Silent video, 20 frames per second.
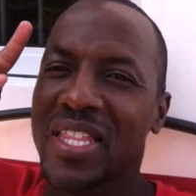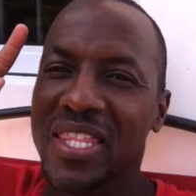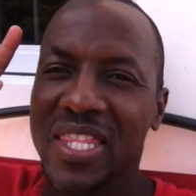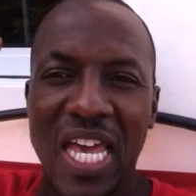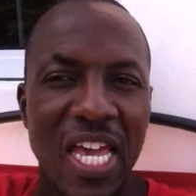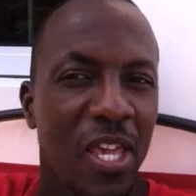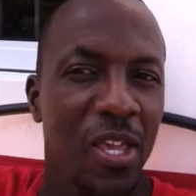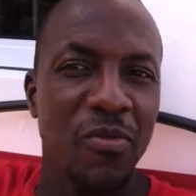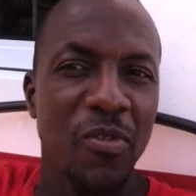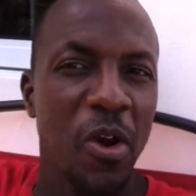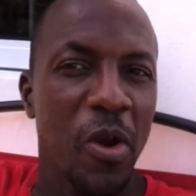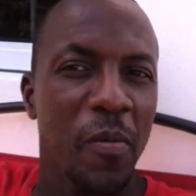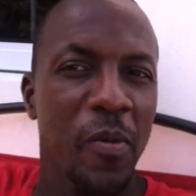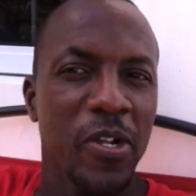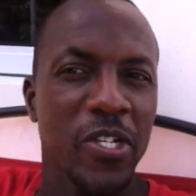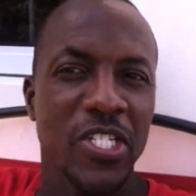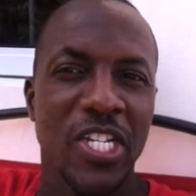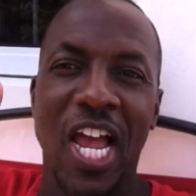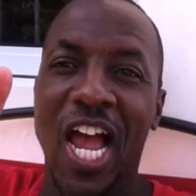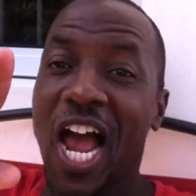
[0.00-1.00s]
Thank you very
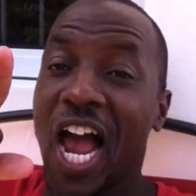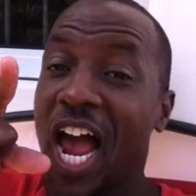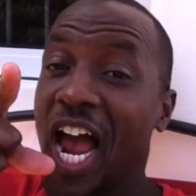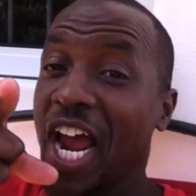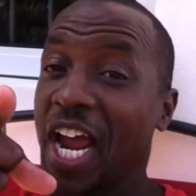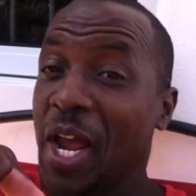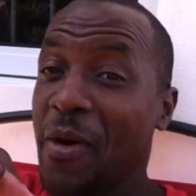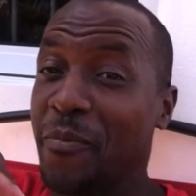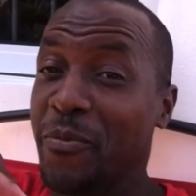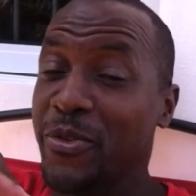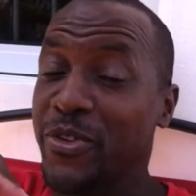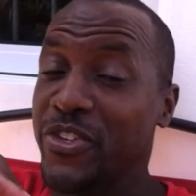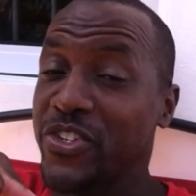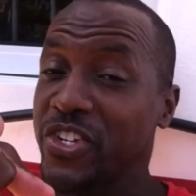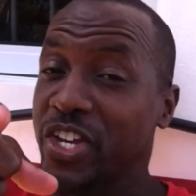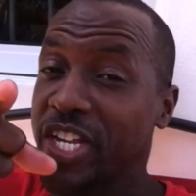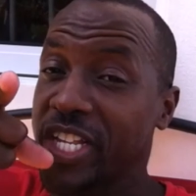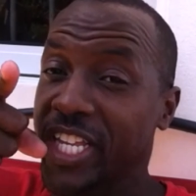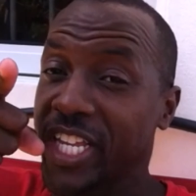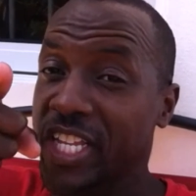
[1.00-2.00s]
much. I
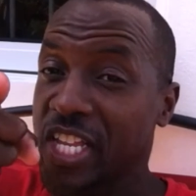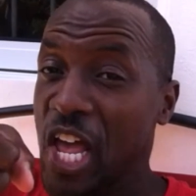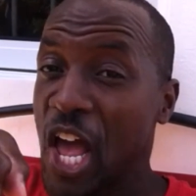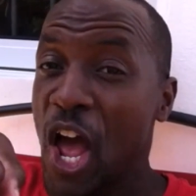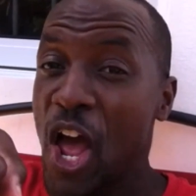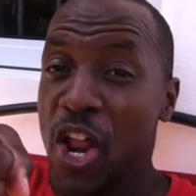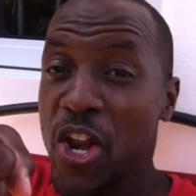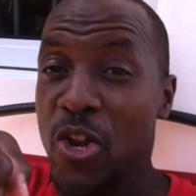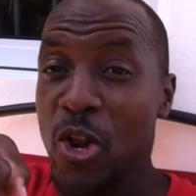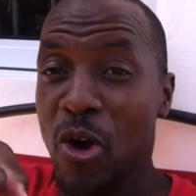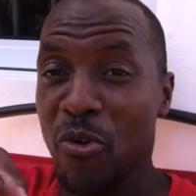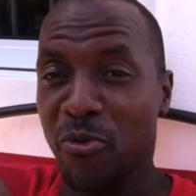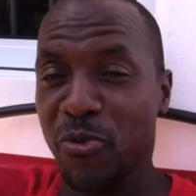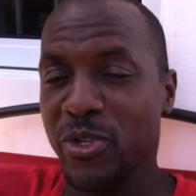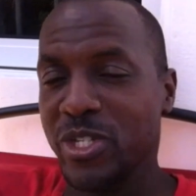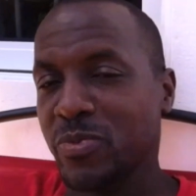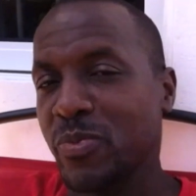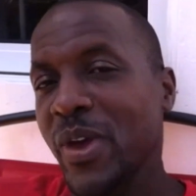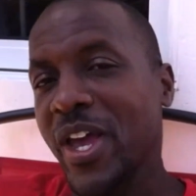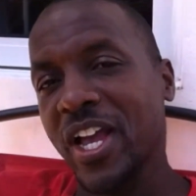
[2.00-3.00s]
appreciate it. Enough
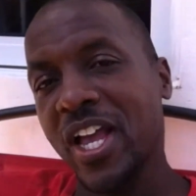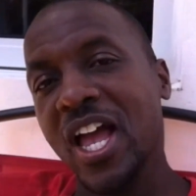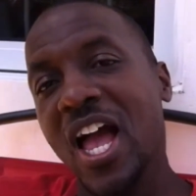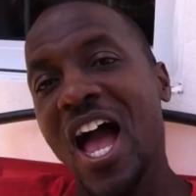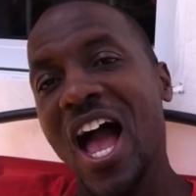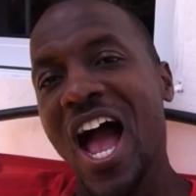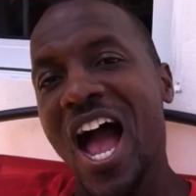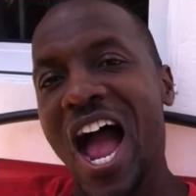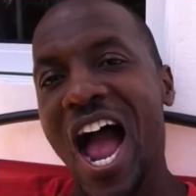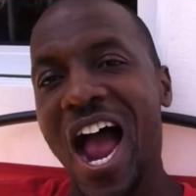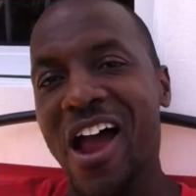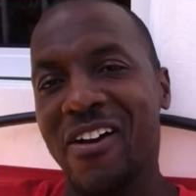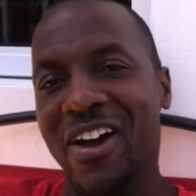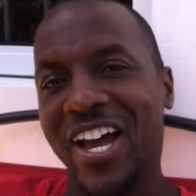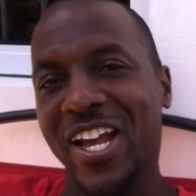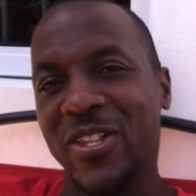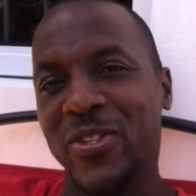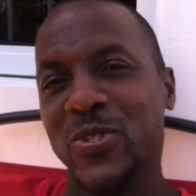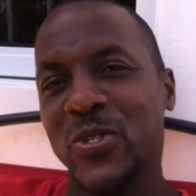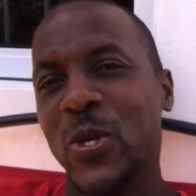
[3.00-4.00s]
respect.
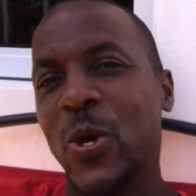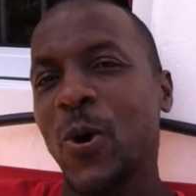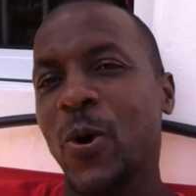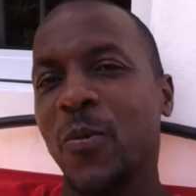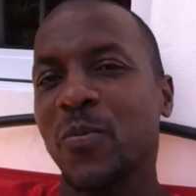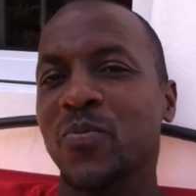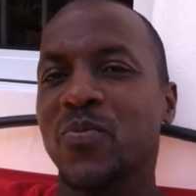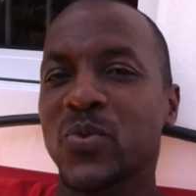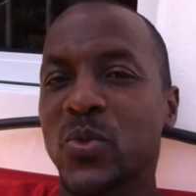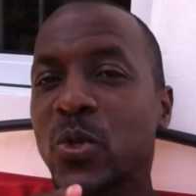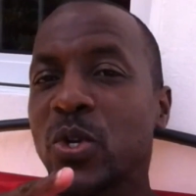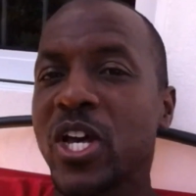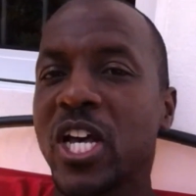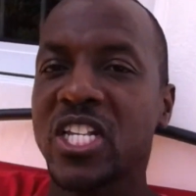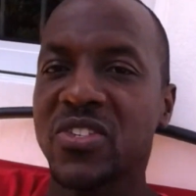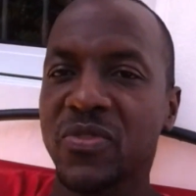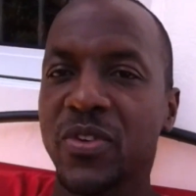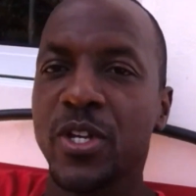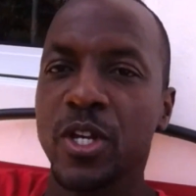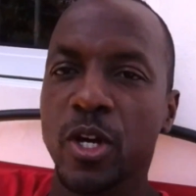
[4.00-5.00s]
Alright, so
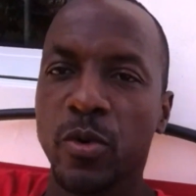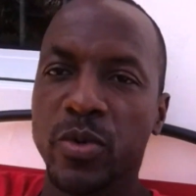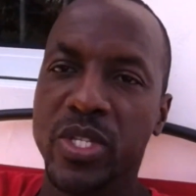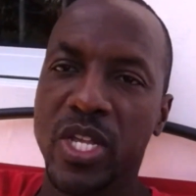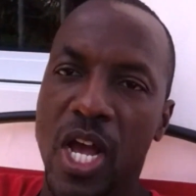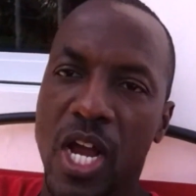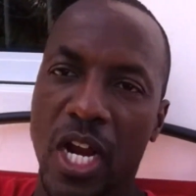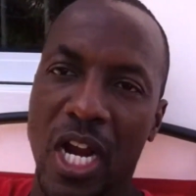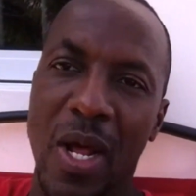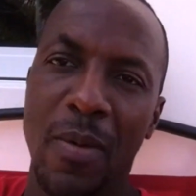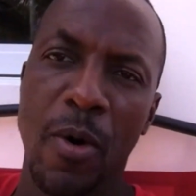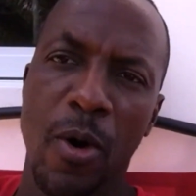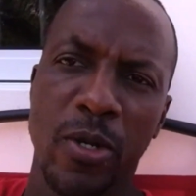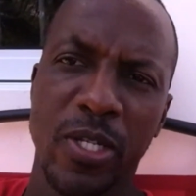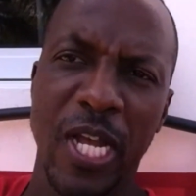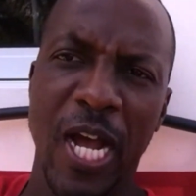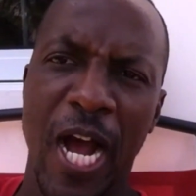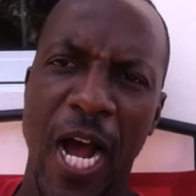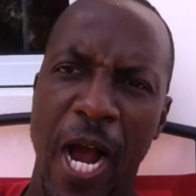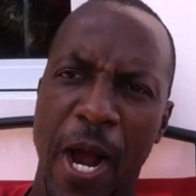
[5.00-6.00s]
today's video we're talking
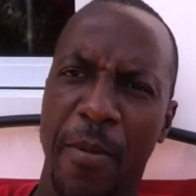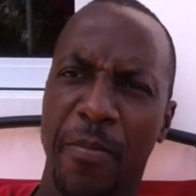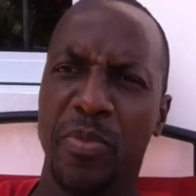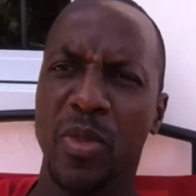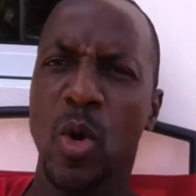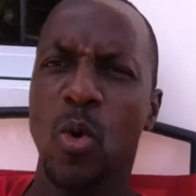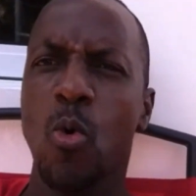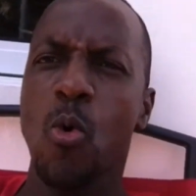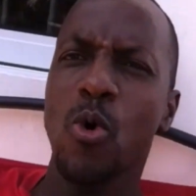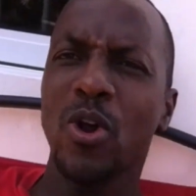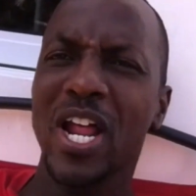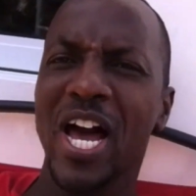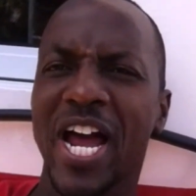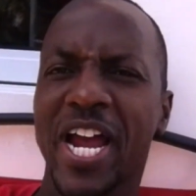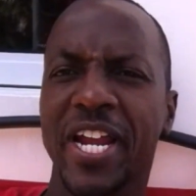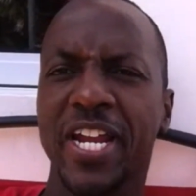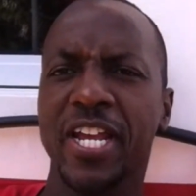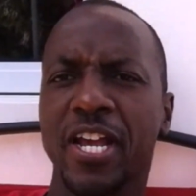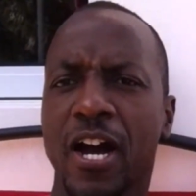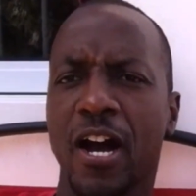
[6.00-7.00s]
about the whole
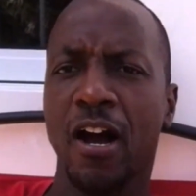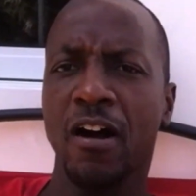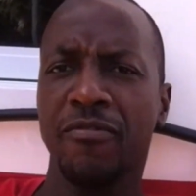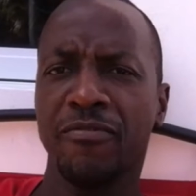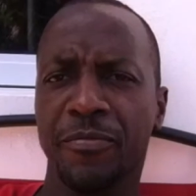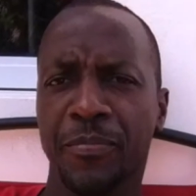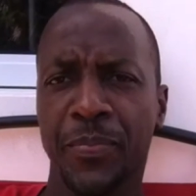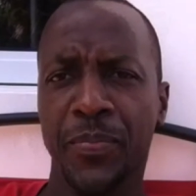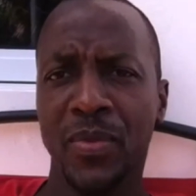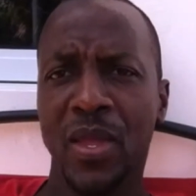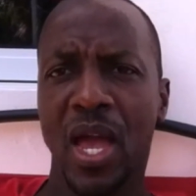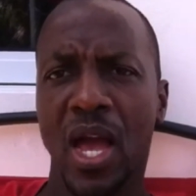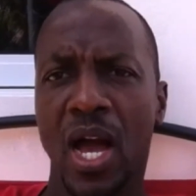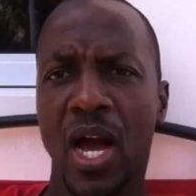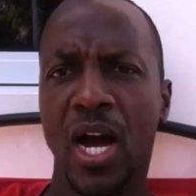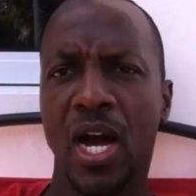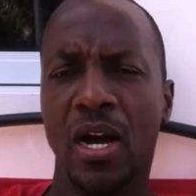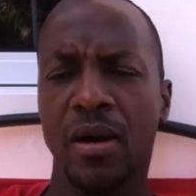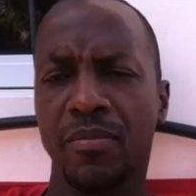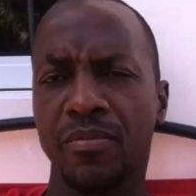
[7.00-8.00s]
idea
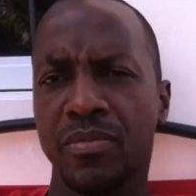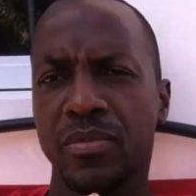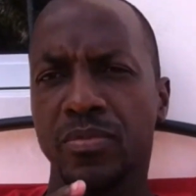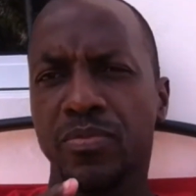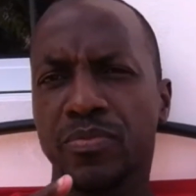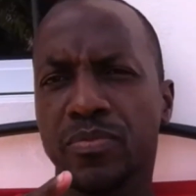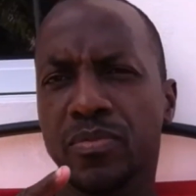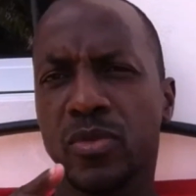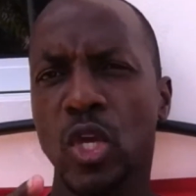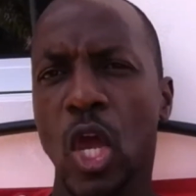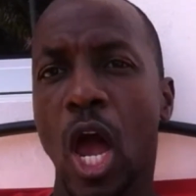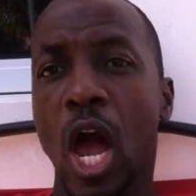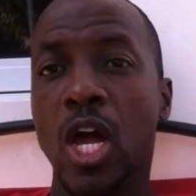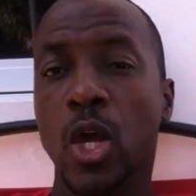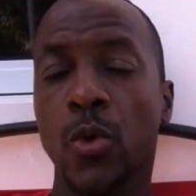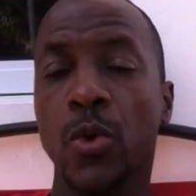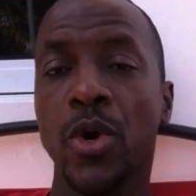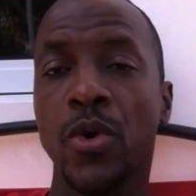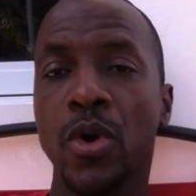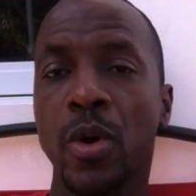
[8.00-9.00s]
of your
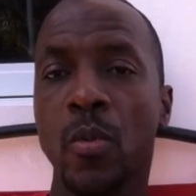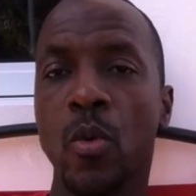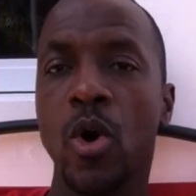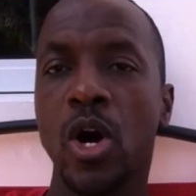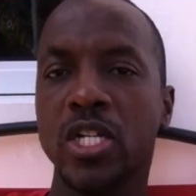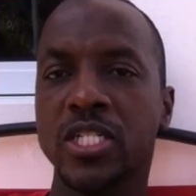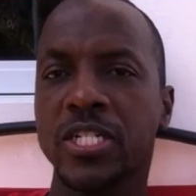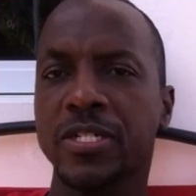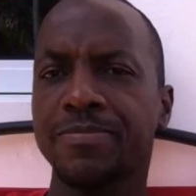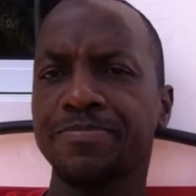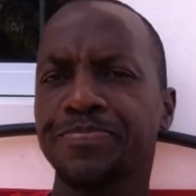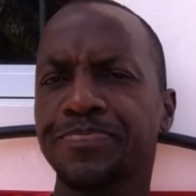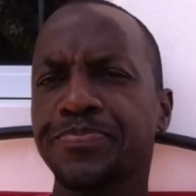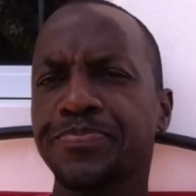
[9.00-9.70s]
aquarium water.